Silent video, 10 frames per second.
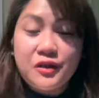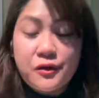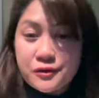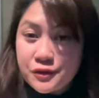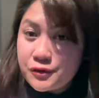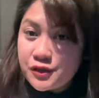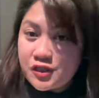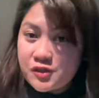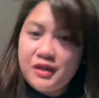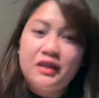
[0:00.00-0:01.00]
no
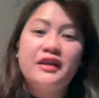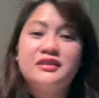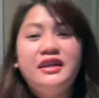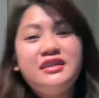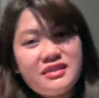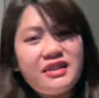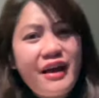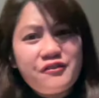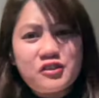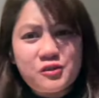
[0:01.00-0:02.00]
judgment, like they still
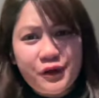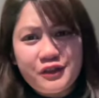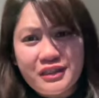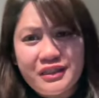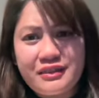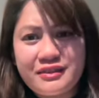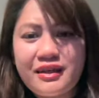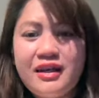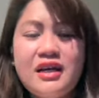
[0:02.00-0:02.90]
have to support the kids.